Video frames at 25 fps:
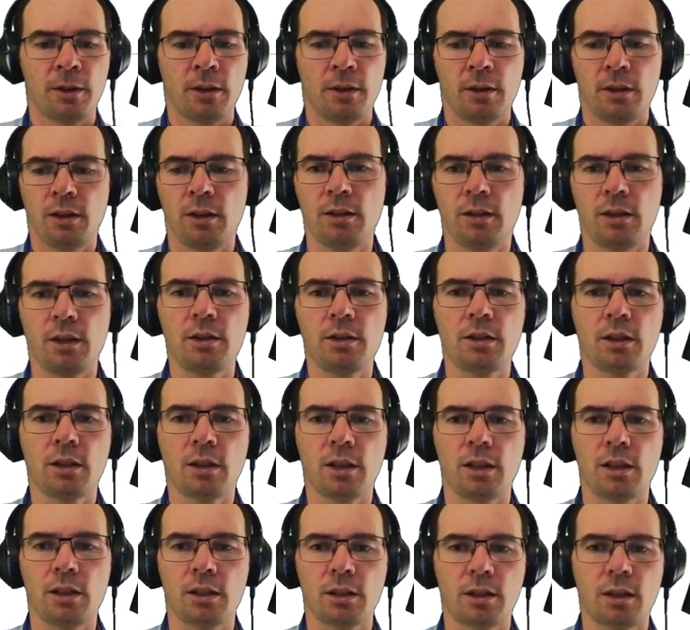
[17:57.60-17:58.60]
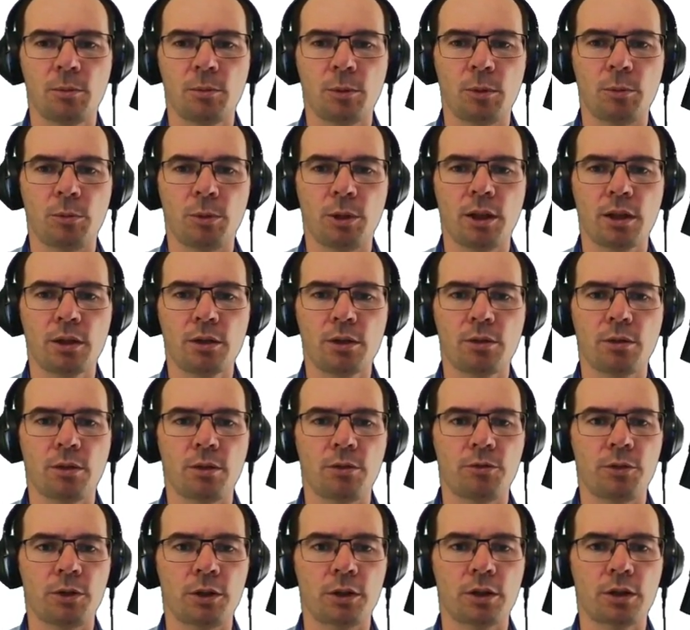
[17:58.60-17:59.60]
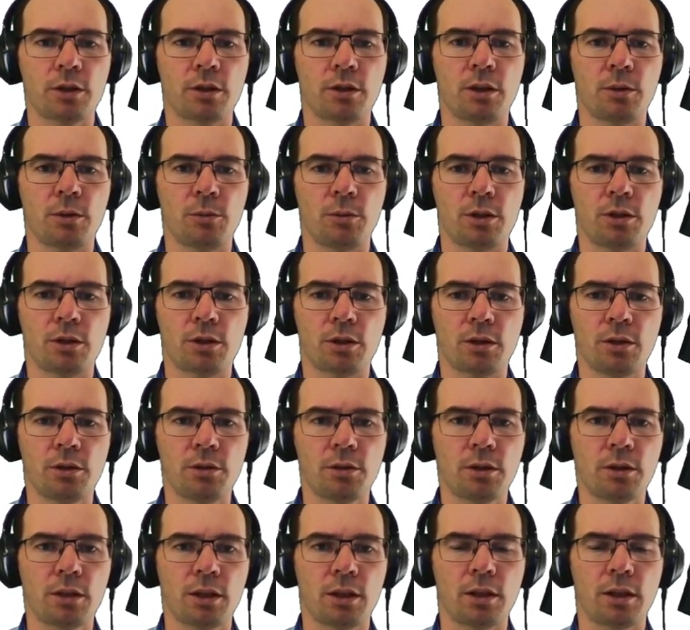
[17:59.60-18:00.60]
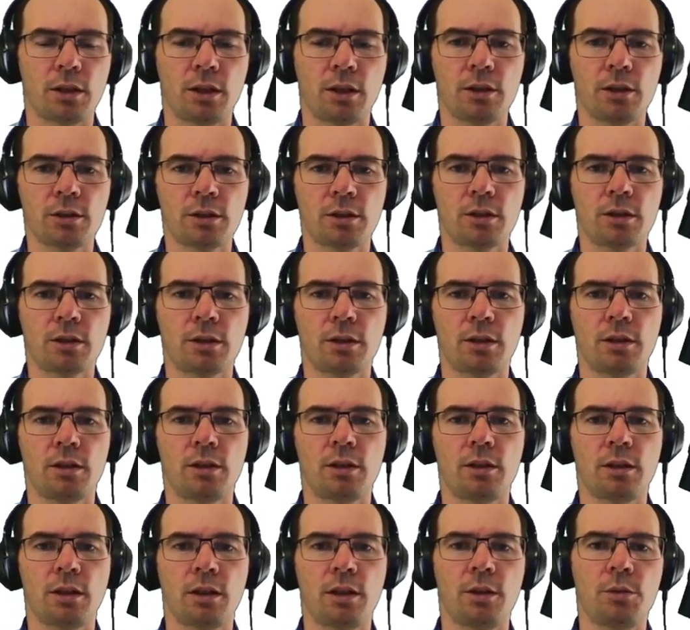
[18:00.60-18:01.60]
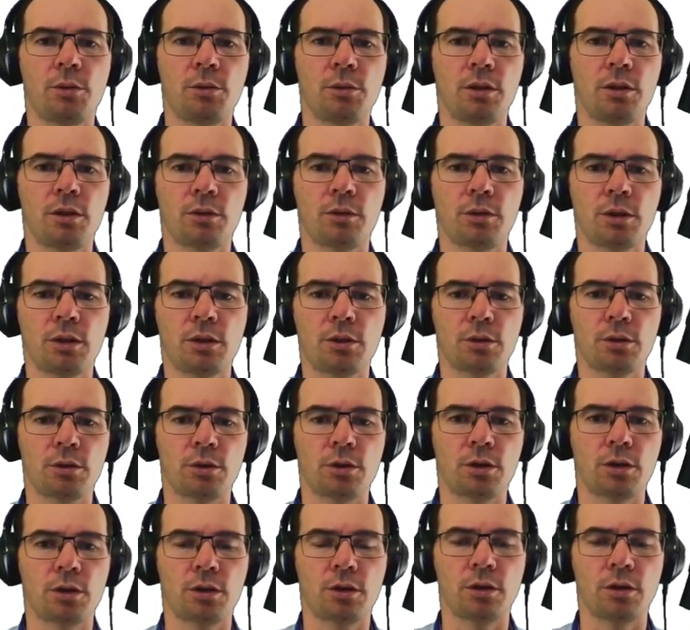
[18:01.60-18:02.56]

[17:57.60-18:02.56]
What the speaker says: In any case, coming back to the function that we just looked at, here's how the grid search